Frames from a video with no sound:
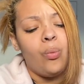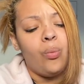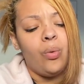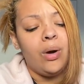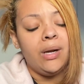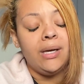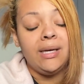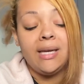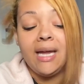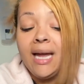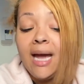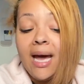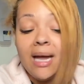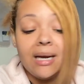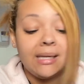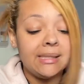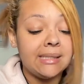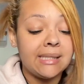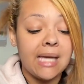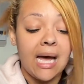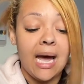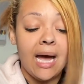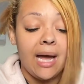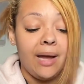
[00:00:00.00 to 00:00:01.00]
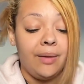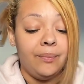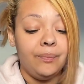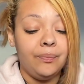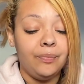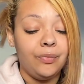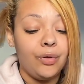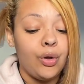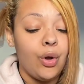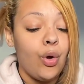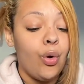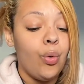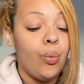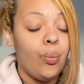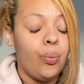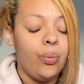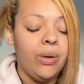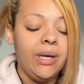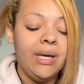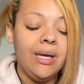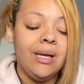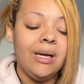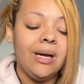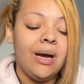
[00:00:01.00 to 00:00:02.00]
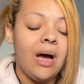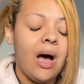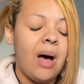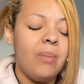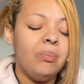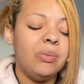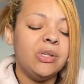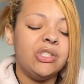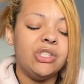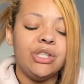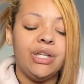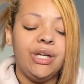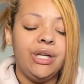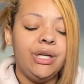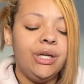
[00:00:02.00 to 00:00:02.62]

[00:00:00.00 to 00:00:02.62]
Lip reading: one day at a time, we can accomplish